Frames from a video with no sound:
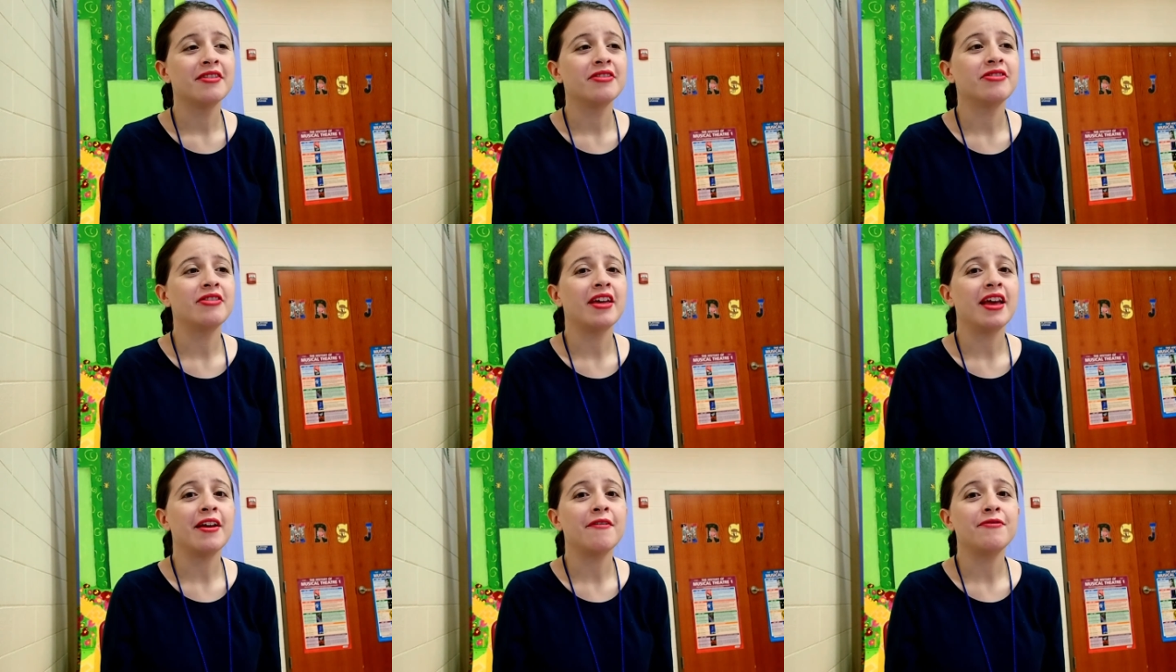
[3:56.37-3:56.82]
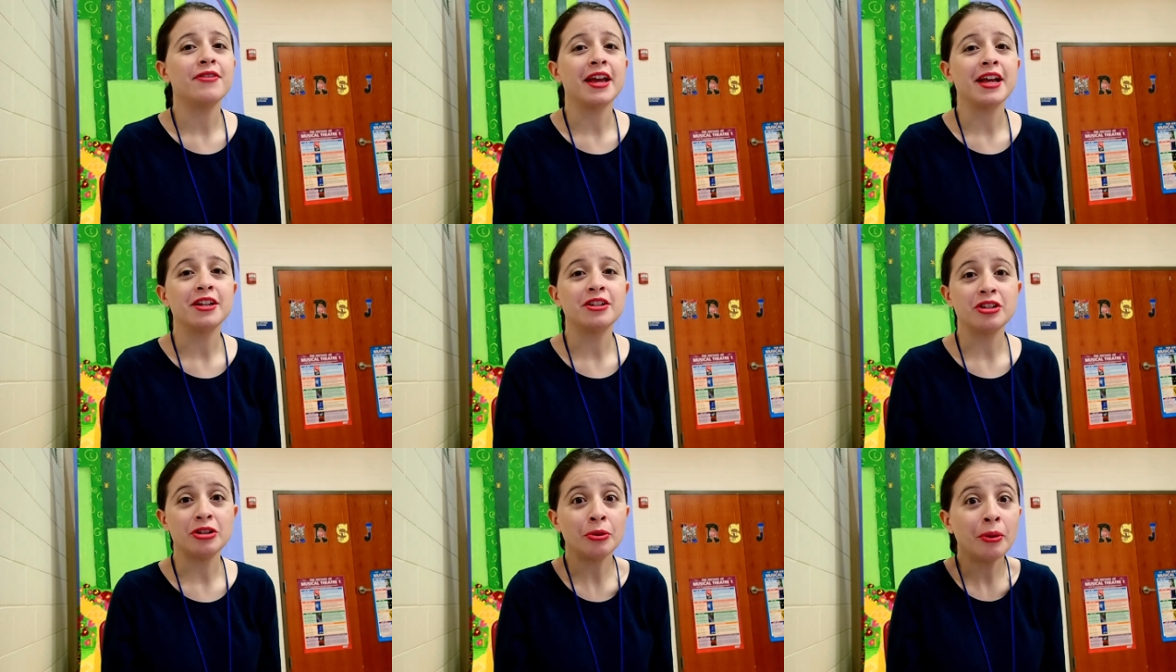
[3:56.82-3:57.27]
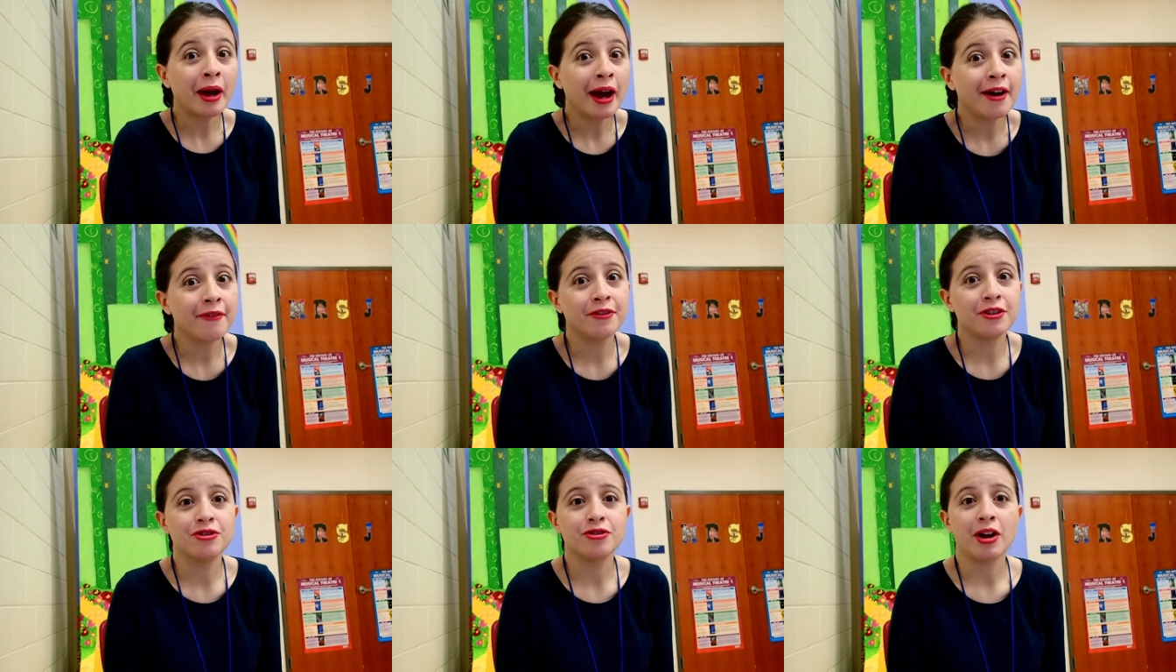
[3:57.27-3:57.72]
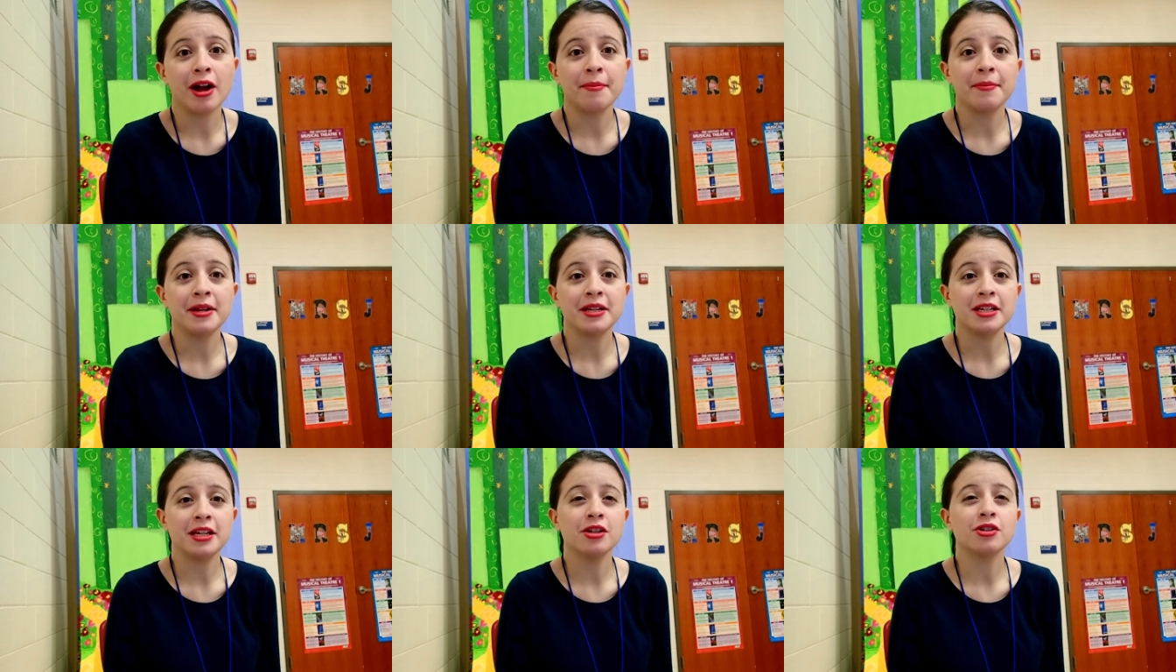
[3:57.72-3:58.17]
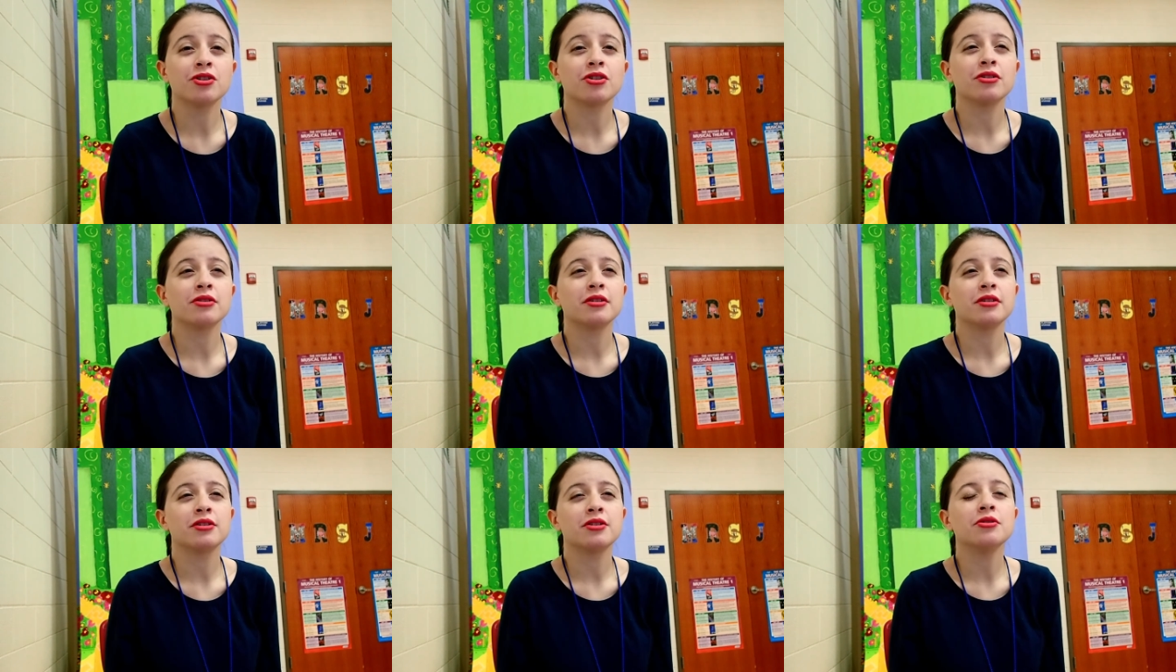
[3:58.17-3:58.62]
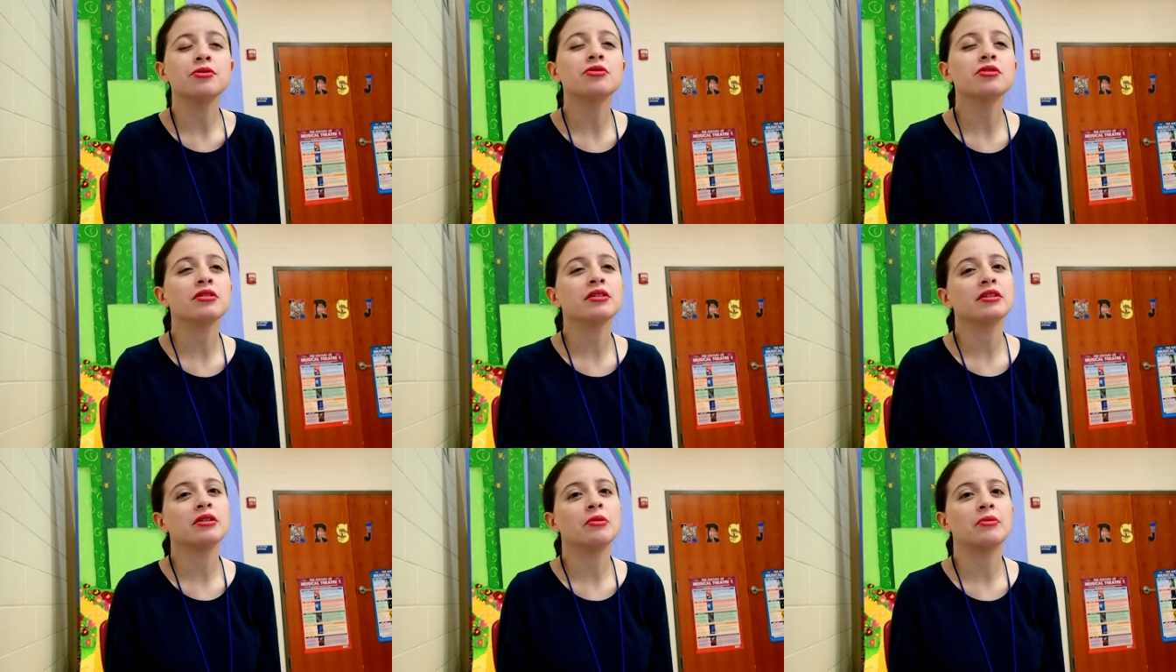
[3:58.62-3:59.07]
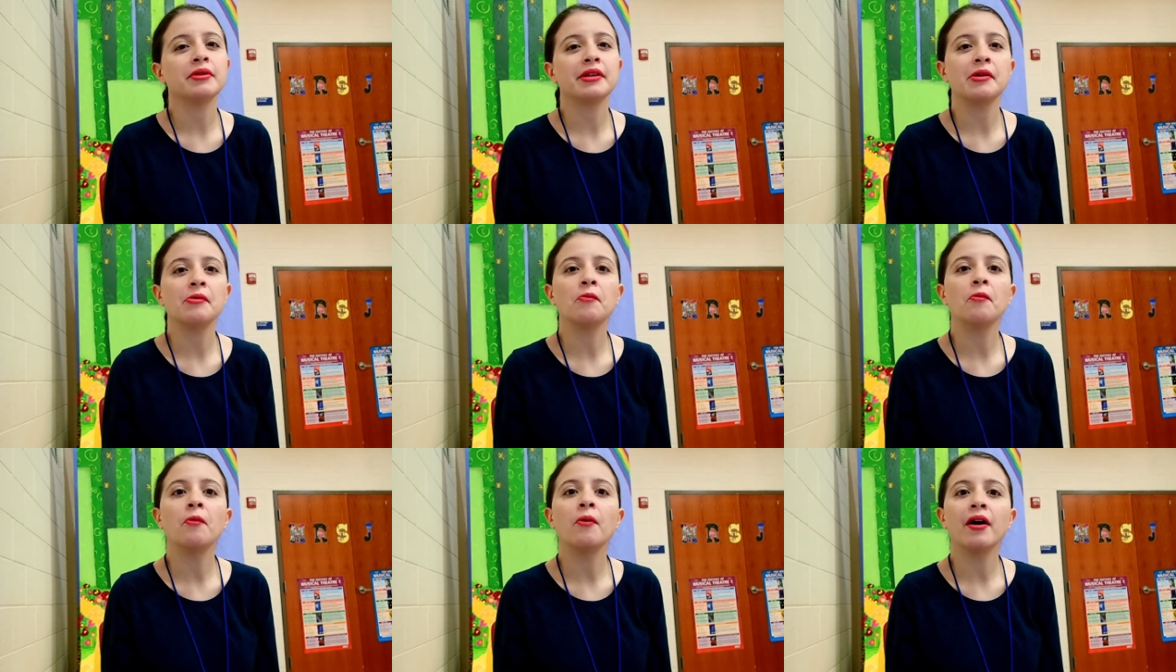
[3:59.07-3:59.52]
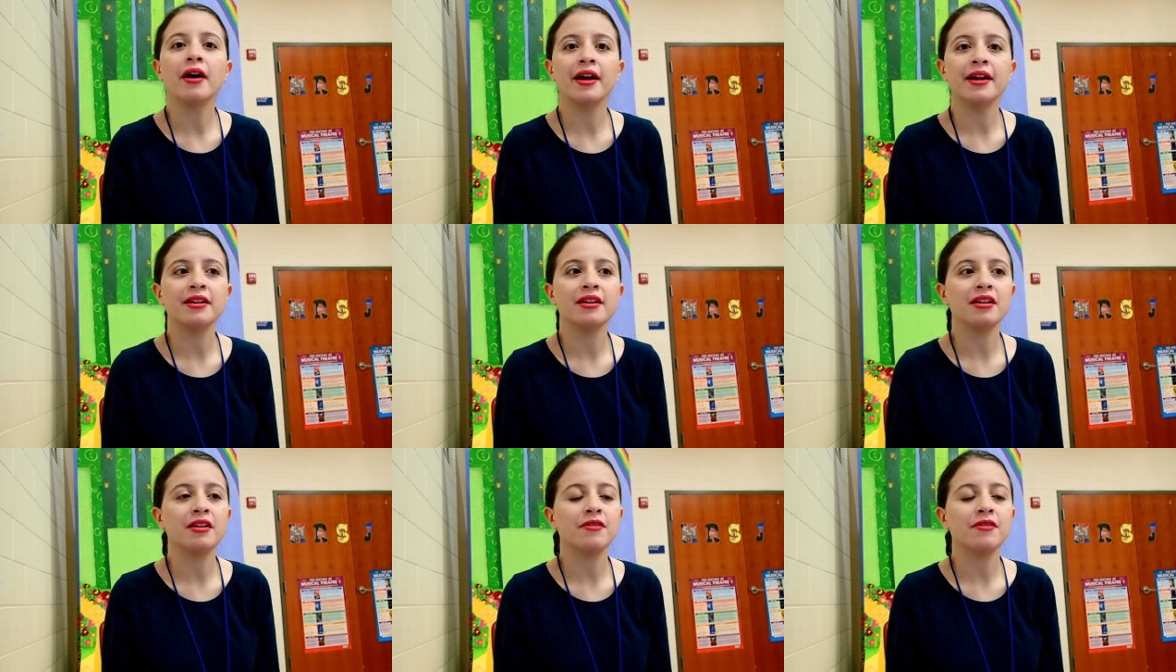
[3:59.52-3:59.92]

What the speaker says: if they do have a drama teacher, there's usually only one, and